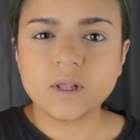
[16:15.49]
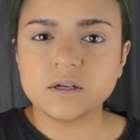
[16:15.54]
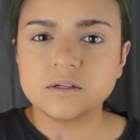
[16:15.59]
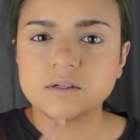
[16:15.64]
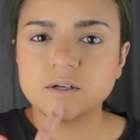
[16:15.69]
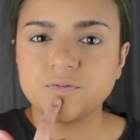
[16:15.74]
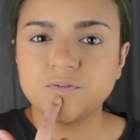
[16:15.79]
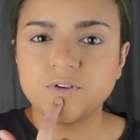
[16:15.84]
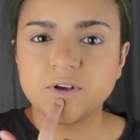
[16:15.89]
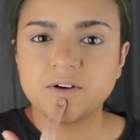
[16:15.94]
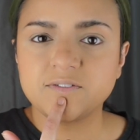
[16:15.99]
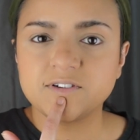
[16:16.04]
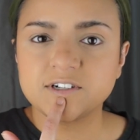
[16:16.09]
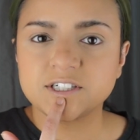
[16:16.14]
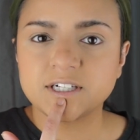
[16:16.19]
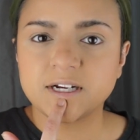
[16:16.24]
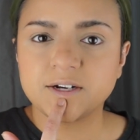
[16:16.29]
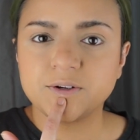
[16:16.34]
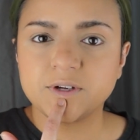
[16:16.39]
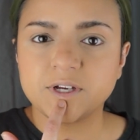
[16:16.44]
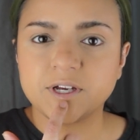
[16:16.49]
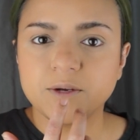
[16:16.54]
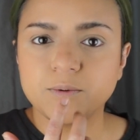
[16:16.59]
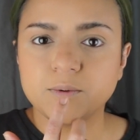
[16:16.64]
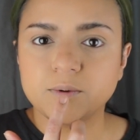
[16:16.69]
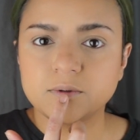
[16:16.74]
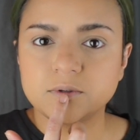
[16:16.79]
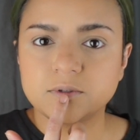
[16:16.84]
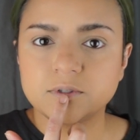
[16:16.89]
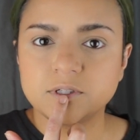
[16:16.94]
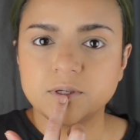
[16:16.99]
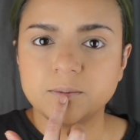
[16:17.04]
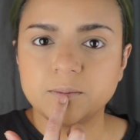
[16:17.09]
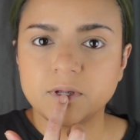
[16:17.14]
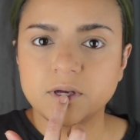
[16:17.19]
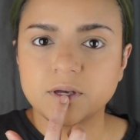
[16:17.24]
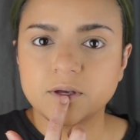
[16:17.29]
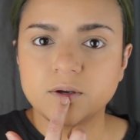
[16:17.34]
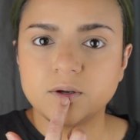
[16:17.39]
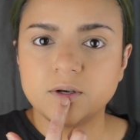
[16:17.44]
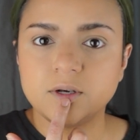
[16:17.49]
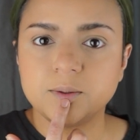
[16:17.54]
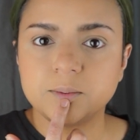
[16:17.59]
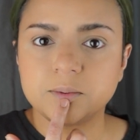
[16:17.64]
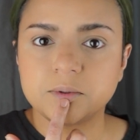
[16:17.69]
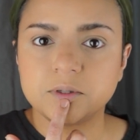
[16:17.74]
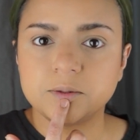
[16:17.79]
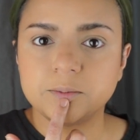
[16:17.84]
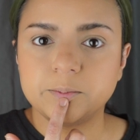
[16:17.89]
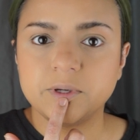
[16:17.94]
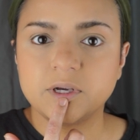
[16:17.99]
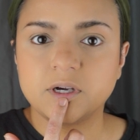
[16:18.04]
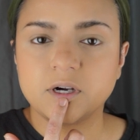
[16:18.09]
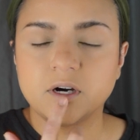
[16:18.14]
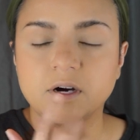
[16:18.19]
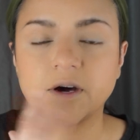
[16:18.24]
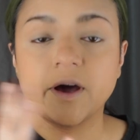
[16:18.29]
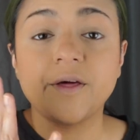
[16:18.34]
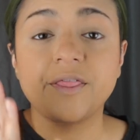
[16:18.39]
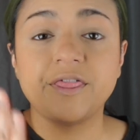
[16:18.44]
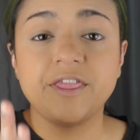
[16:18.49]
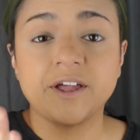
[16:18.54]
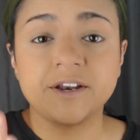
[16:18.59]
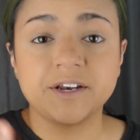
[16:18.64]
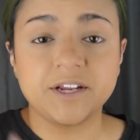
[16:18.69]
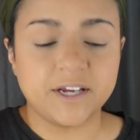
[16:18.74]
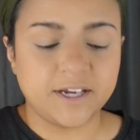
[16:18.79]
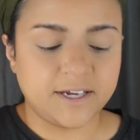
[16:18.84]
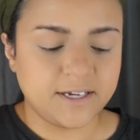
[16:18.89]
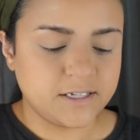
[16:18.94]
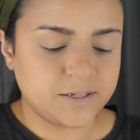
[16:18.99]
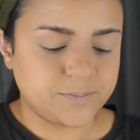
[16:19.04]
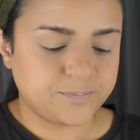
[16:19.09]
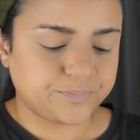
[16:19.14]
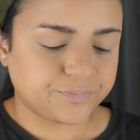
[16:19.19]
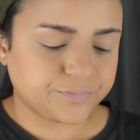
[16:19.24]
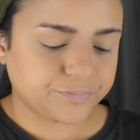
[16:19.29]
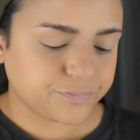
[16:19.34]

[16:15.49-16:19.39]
So if you have a shadow here, it will seem like your lips is bigger than it is.